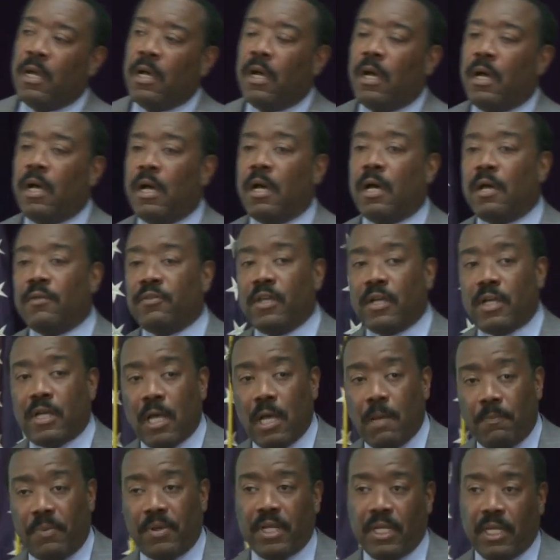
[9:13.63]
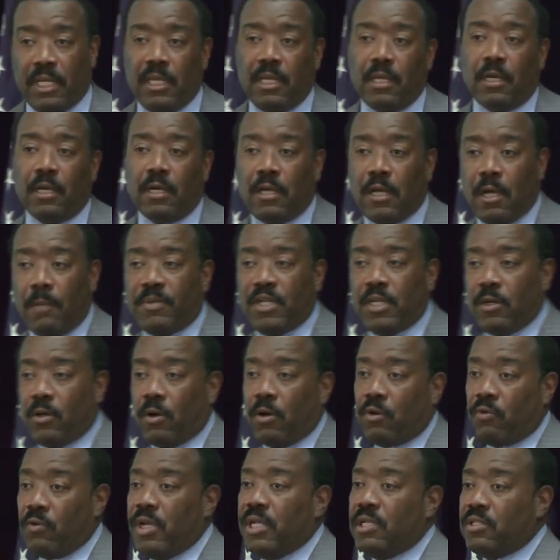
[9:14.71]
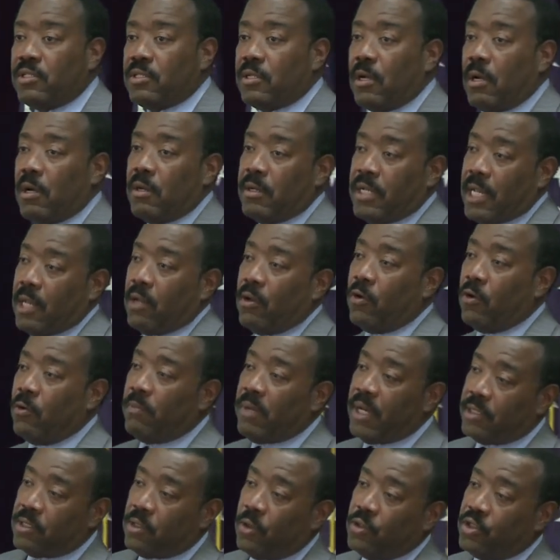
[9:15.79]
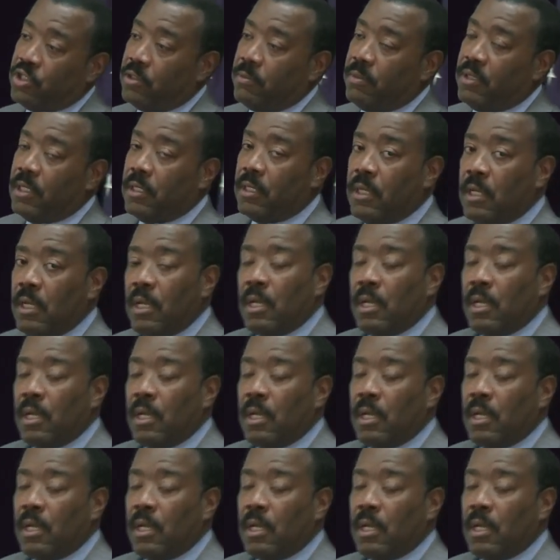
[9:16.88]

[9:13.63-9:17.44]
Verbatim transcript: Uh, the company, a company called Greenstar, now owned by Toshiba,